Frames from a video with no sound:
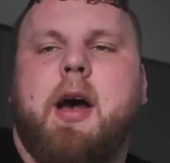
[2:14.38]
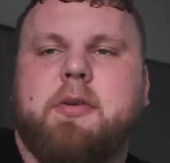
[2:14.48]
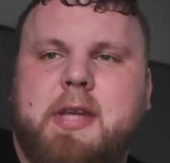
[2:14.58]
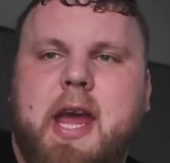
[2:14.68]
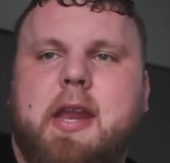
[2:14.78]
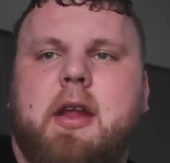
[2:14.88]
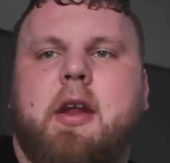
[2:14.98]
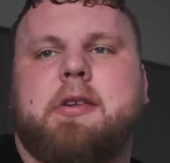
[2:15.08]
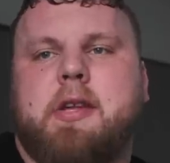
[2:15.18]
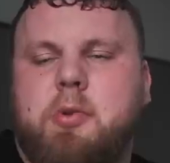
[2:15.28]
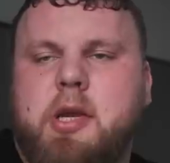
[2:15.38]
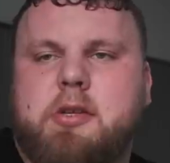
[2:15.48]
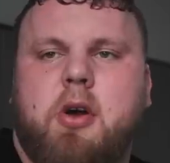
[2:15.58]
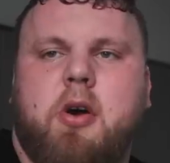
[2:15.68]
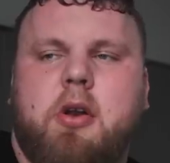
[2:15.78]
I was getting there as the
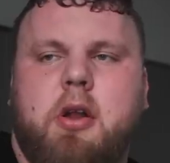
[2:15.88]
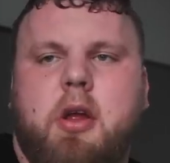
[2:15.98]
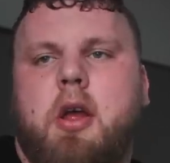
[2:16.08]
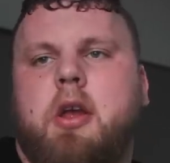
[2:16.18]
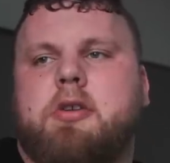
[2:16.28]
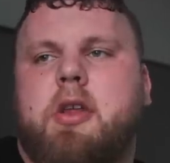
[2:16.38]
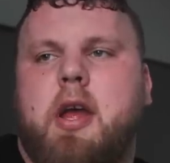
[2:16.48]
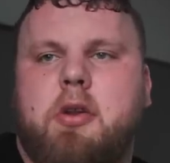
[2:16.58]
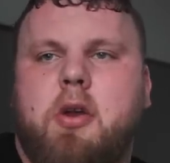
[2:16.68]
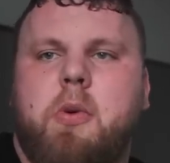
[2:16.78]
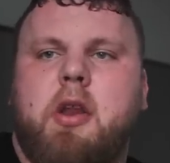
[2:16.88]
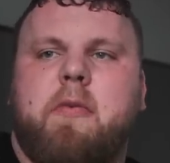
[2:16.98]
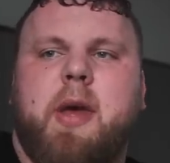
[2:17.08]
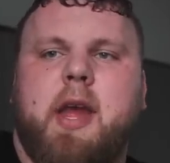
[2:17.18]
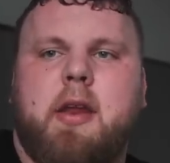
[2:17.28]
weeks got on. So then, you know, Wheel
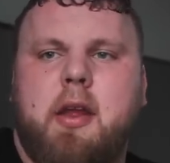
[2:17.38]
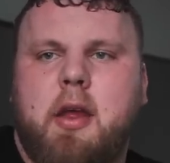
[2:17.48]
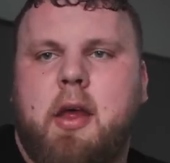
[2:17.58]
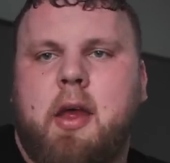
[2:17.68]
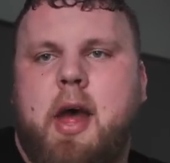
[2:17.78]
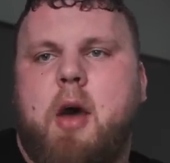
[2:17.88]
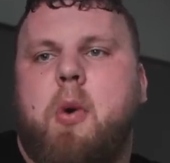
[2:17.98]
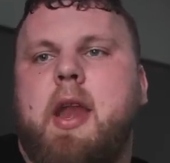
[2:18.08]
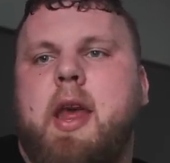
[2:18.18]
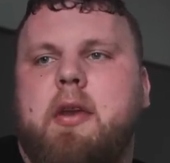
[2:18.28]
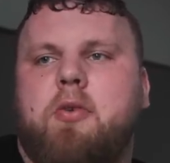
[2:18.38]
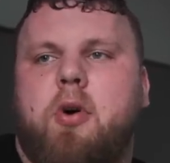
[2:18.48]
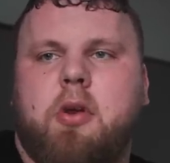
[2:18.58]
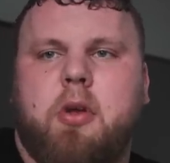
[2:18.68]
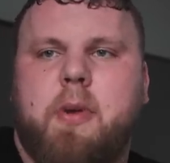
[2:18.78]
of Pain, I won it in
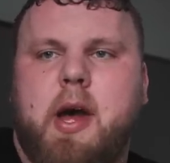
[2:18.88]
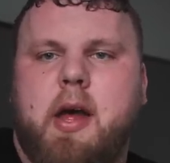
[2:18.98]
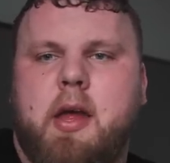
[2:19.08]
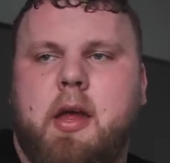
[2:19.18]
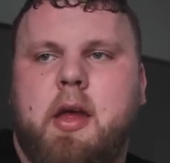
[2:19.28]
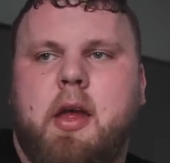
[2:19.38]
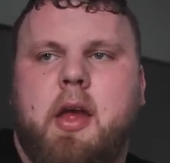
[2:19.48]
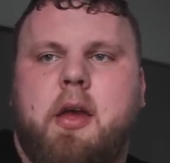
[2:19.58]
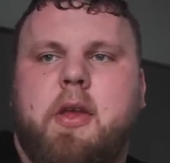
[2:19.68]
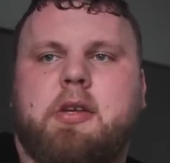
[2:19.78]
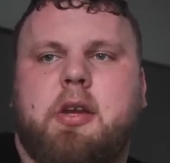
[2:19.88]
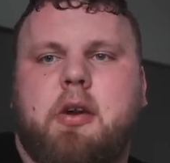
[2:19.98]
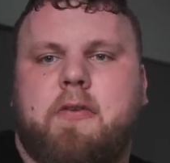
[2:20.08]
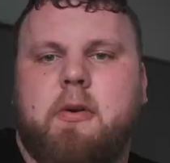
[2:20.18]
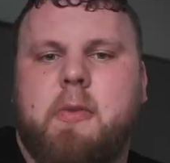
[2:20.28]
Rogue, but this
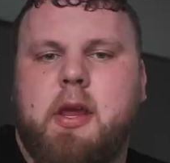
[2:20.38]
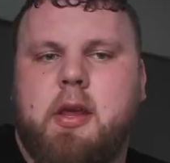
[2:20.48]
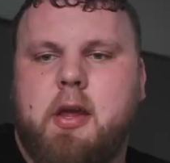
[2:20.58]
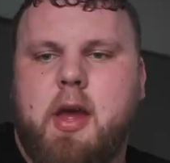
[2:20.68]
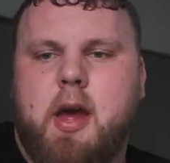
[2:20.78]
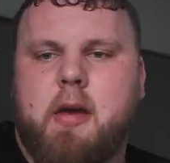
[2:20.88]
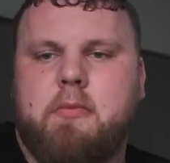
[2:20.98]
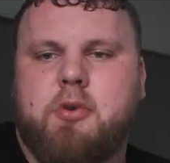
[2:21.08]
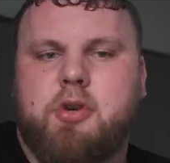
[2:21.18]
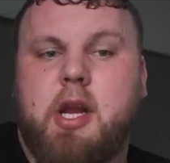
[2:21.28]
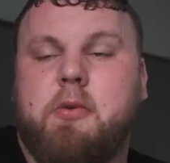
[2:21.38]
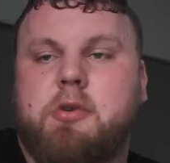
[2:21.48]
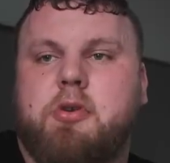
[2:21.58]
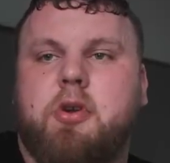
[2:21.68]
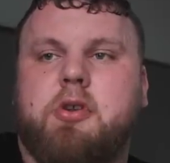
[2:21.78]
year for me, training
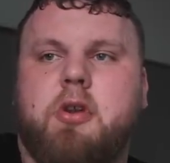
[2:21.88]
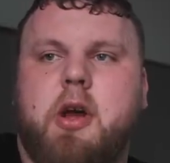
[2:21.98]
was good.